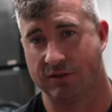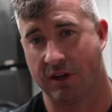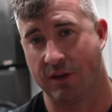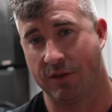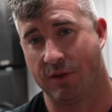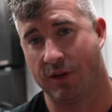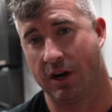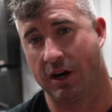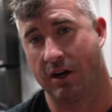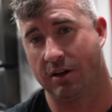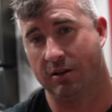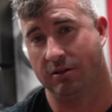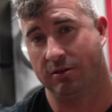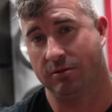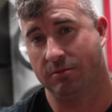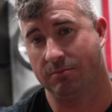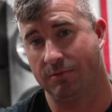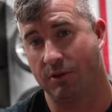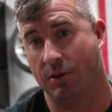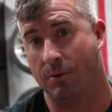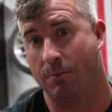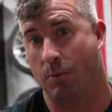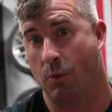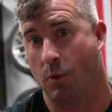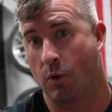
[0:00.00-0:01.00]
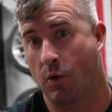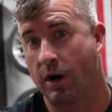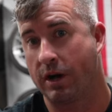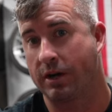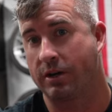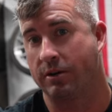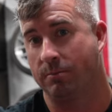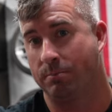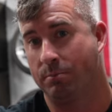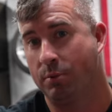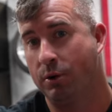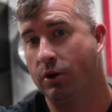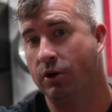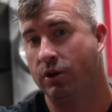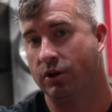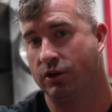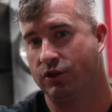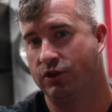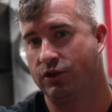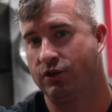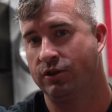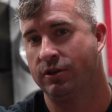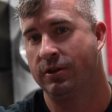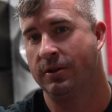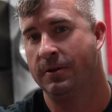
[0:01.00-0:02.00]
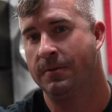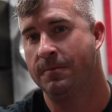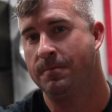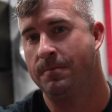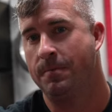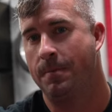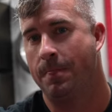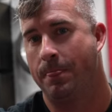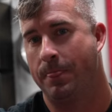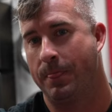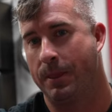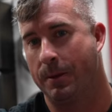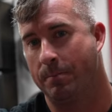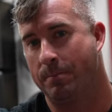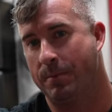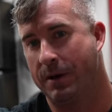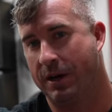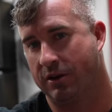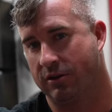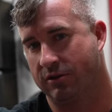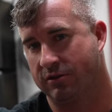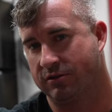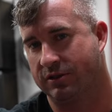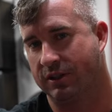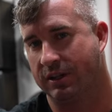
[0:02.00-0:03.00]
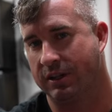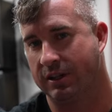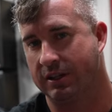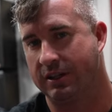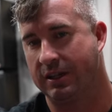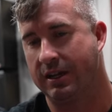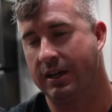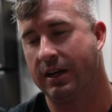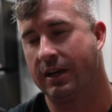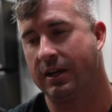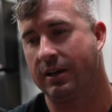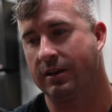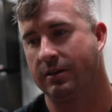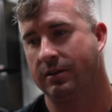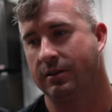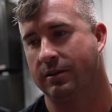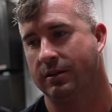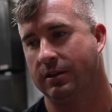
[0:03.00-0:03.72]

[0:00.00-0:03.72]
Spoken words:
I thought the more I can push, the better it's gonna get.